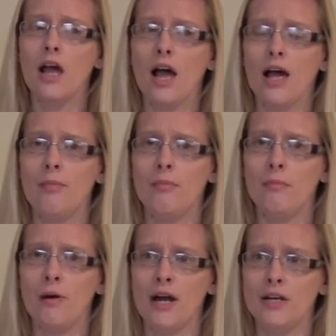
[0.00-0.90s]

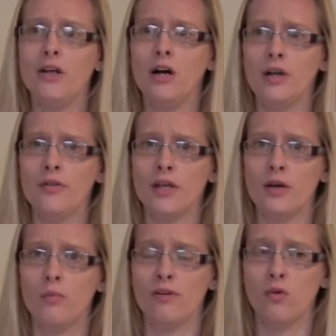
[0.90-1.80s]
But I know
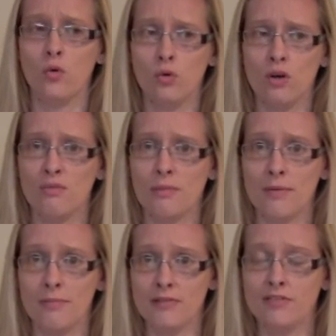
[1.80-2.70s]
that with all of my
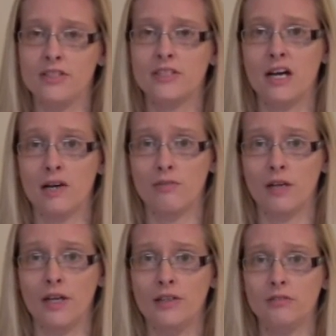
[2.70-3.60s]
methods that I've
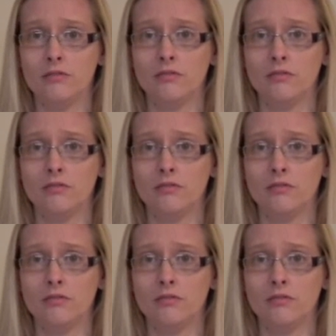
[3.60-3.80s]
learned,